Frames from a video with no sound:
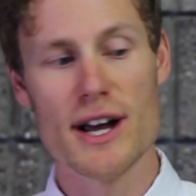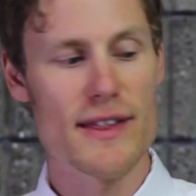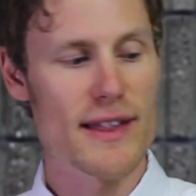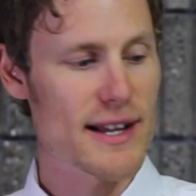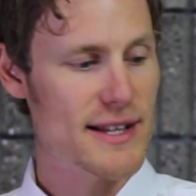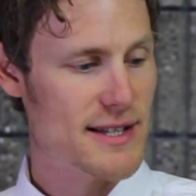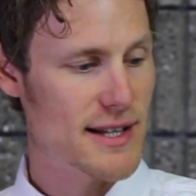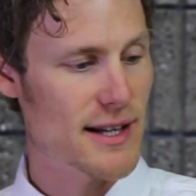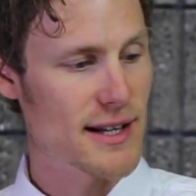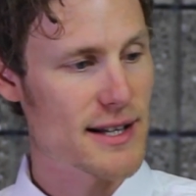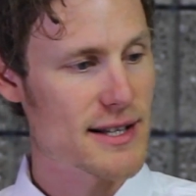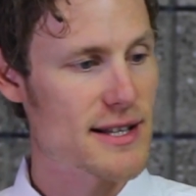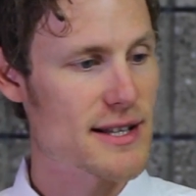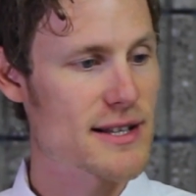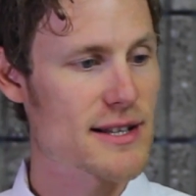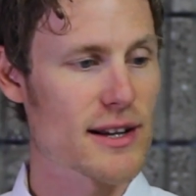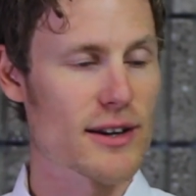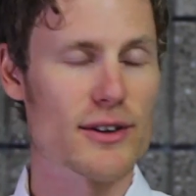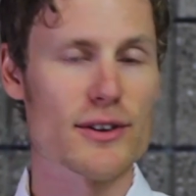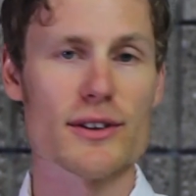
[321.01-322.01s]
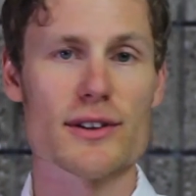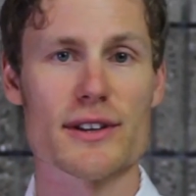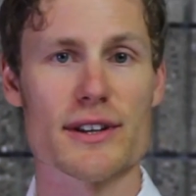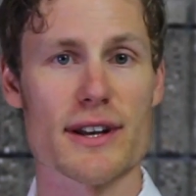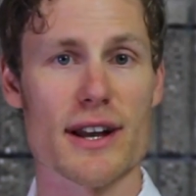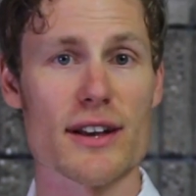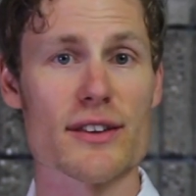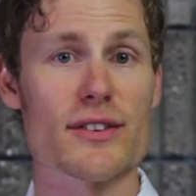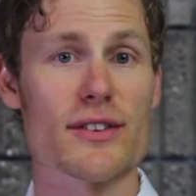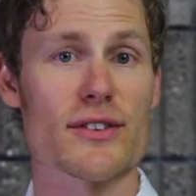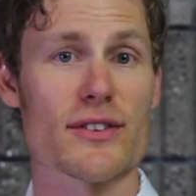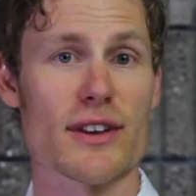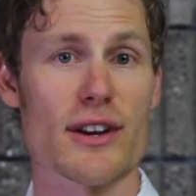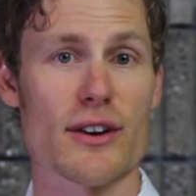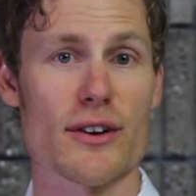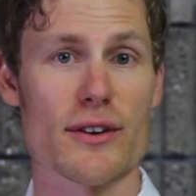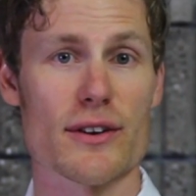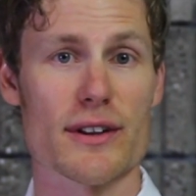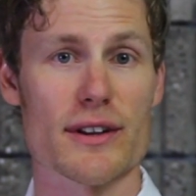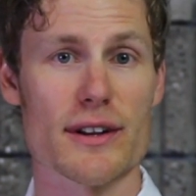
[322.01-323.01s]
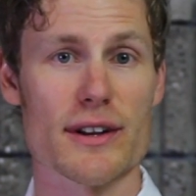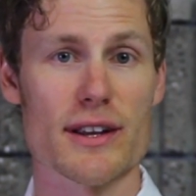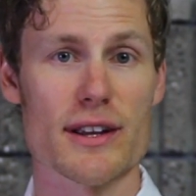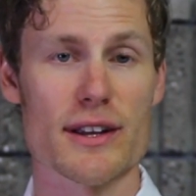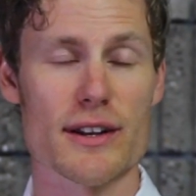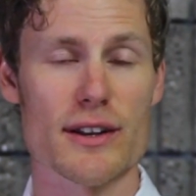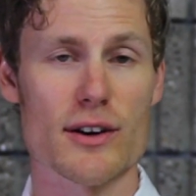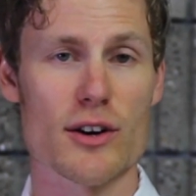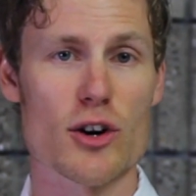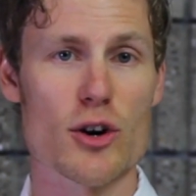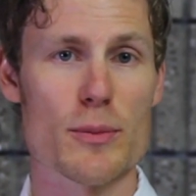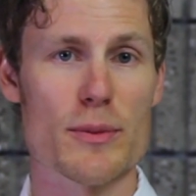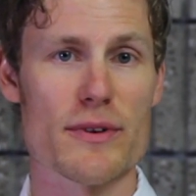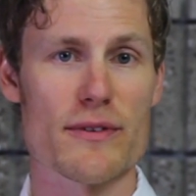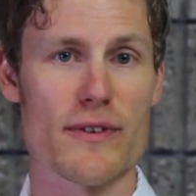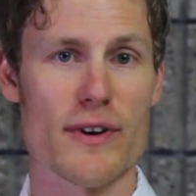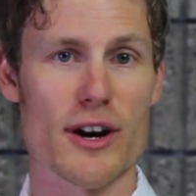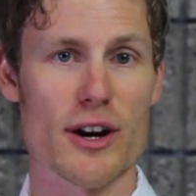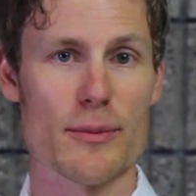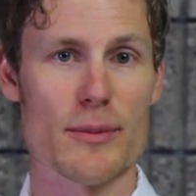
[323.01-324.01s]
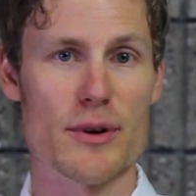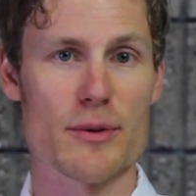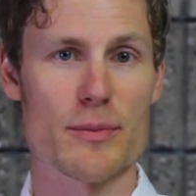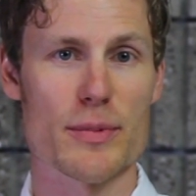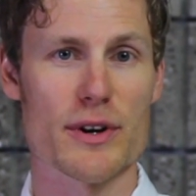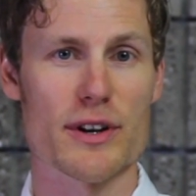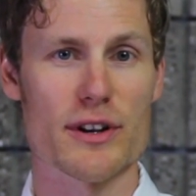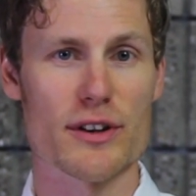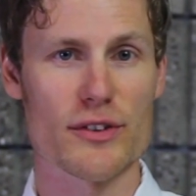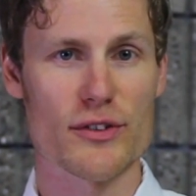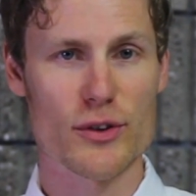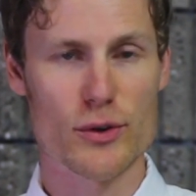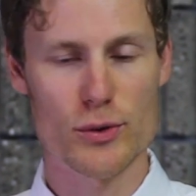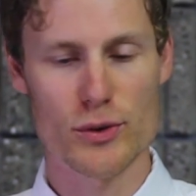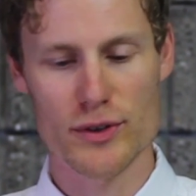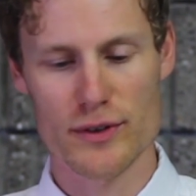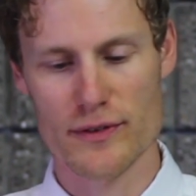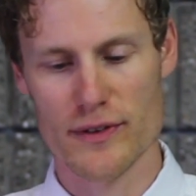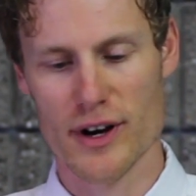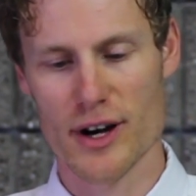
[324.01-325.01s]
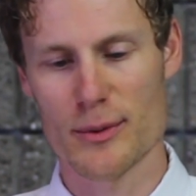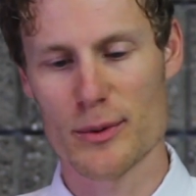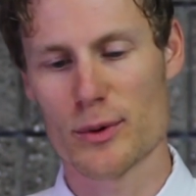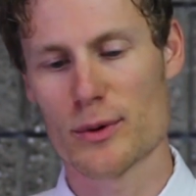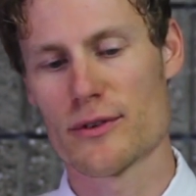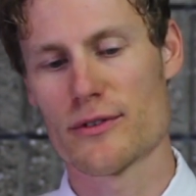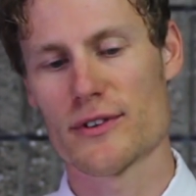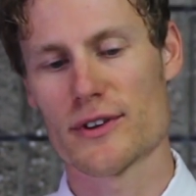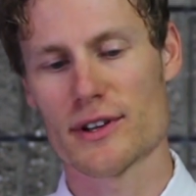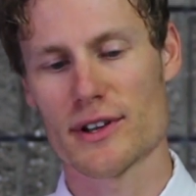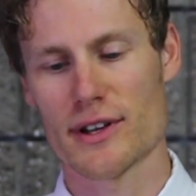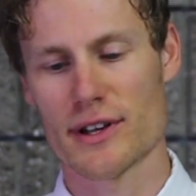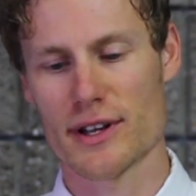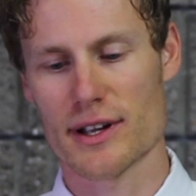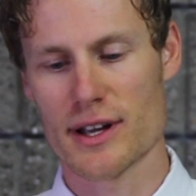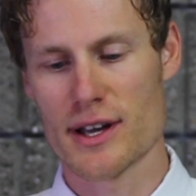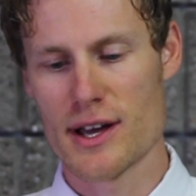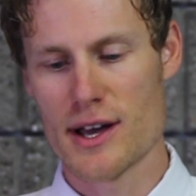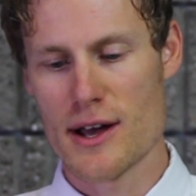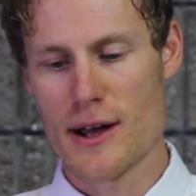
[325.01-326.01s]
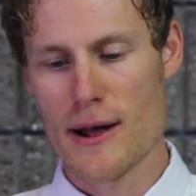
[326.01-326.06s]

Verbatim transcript: That's not necessarily necessary in, in a home environment, but in a school environment we feel like